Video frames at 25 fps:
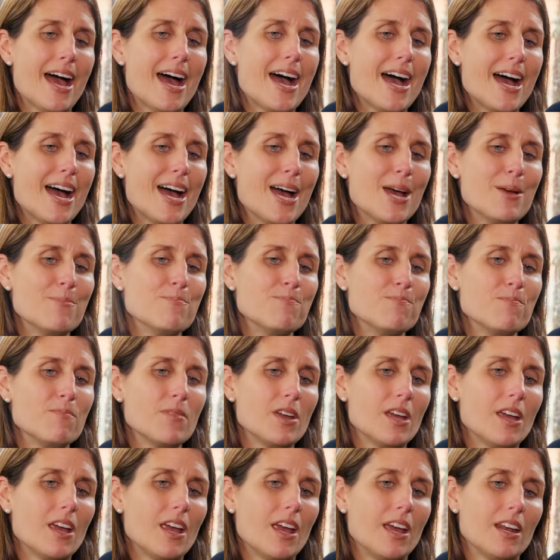And
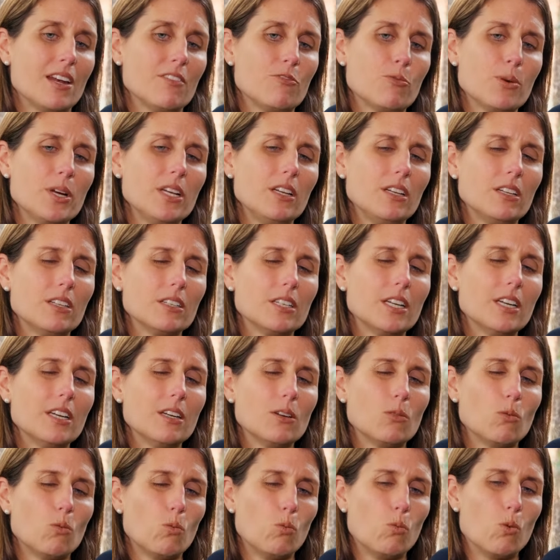if we look
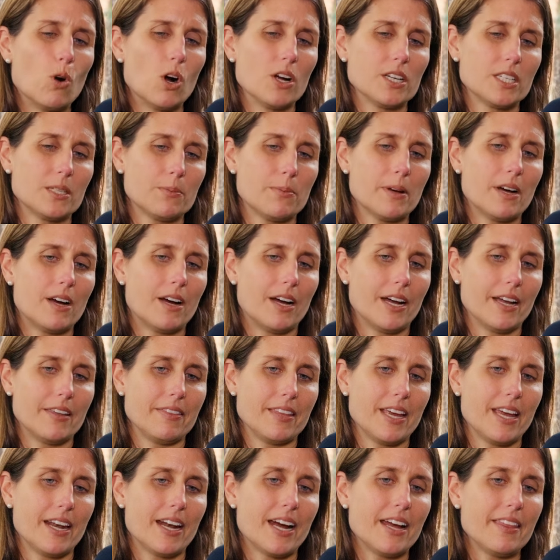at what's behind
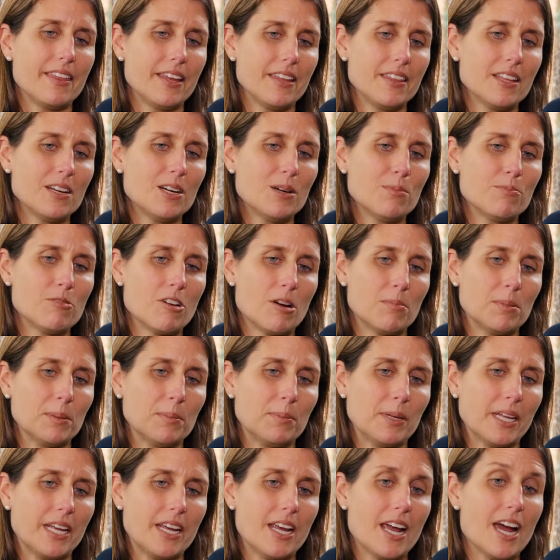that, I think there are
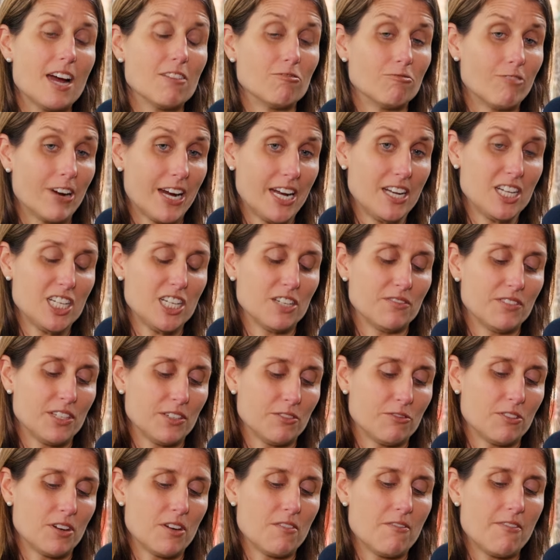probably a range of
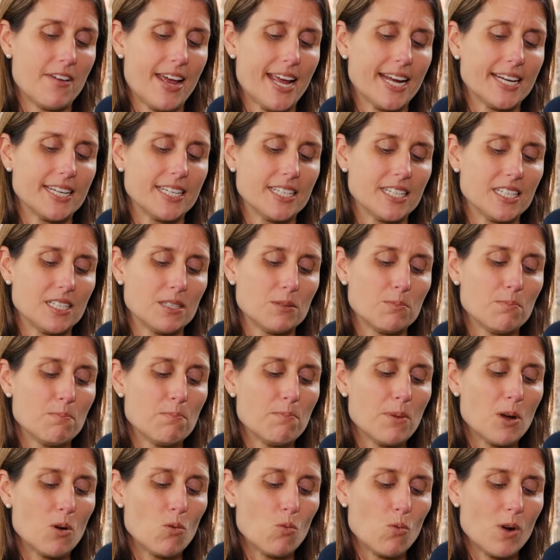different factors,
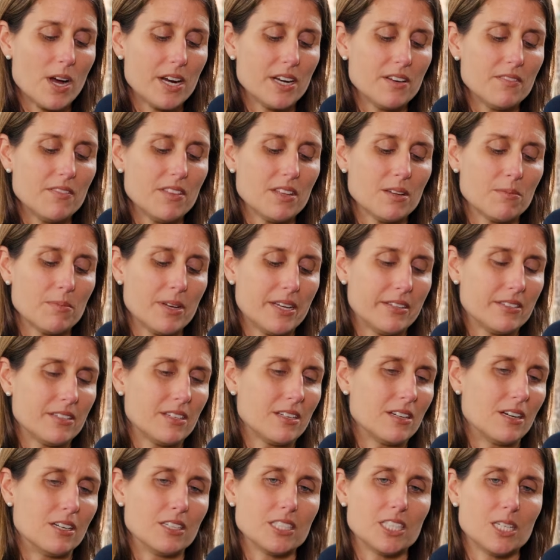but one of them has
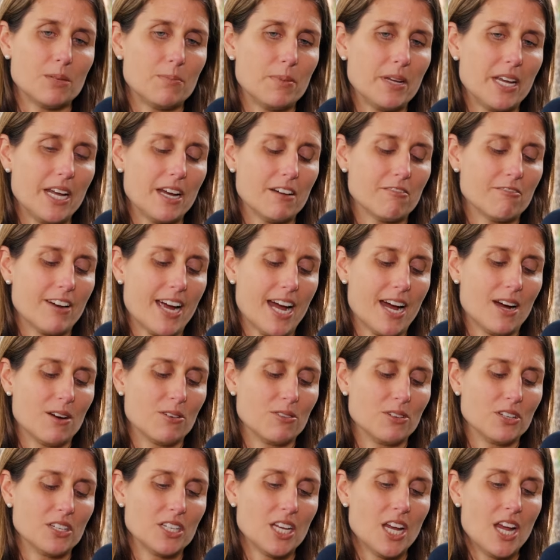got to be
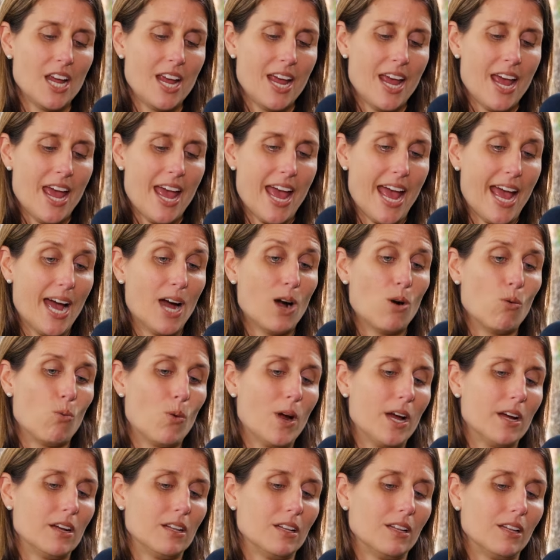around how
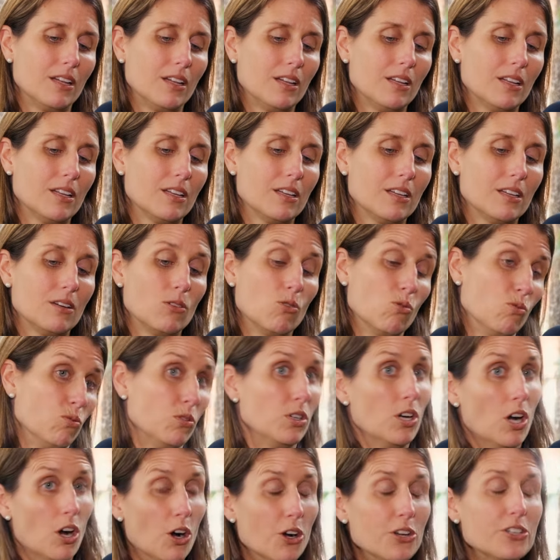well or
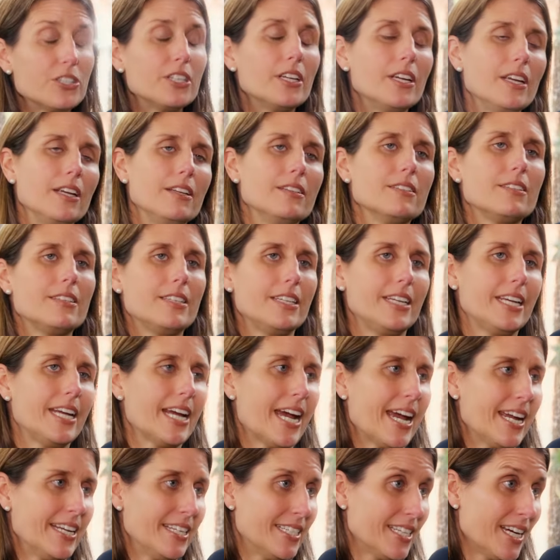not
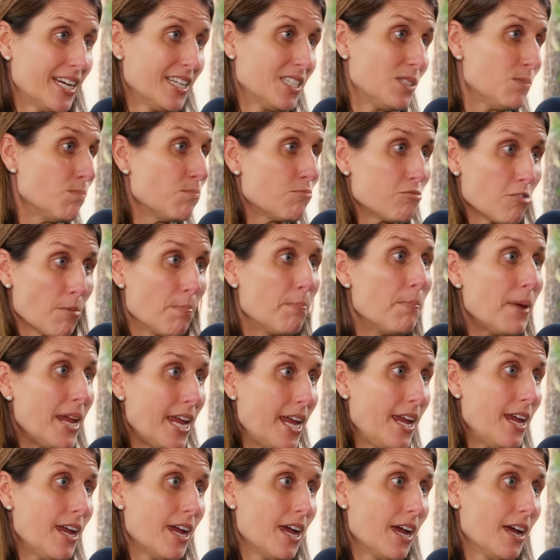NCEA does
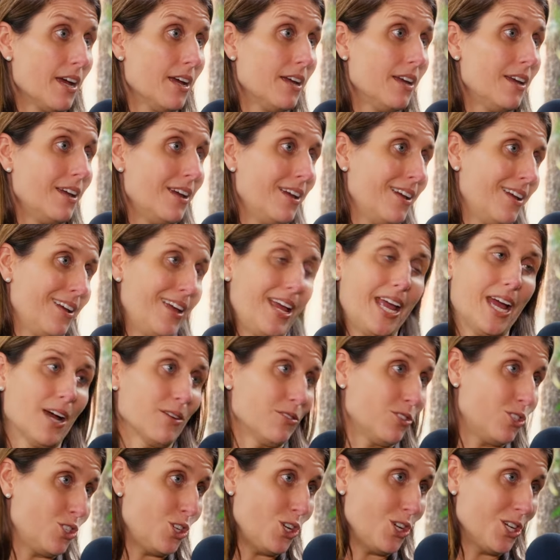prepare our
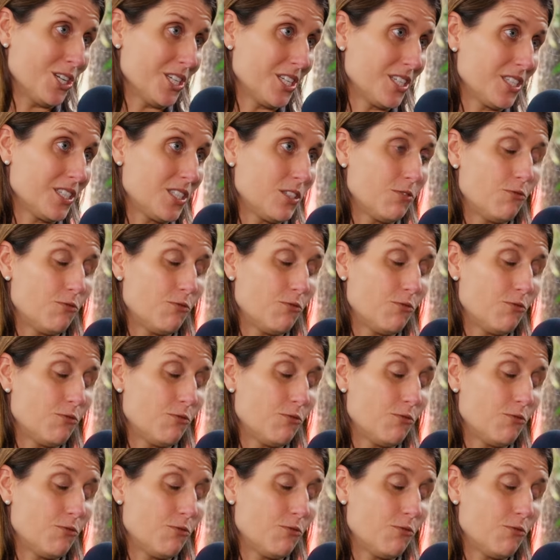students